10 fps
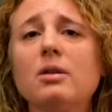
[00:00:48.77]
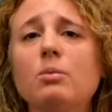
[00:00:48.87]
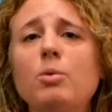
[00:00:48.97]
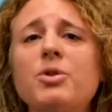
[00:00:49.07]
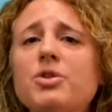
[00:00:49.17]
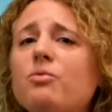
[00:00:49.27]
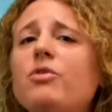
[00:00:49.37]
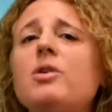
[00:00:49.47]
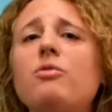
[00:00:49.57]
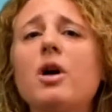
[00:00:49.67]
We want to
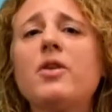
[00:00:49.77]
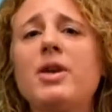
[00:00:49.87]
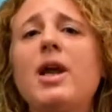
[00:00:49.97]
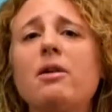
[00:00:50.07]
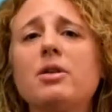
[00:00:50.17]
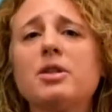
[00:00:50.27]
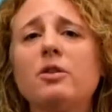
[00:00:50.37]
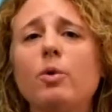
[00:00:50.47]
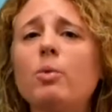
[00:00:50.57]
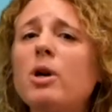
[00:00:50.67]
rewrite the narrative.
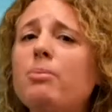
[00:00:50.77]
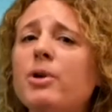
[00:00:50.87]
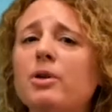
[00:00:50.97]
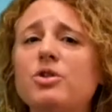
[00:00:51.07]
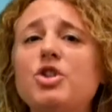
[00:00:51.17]
We want to put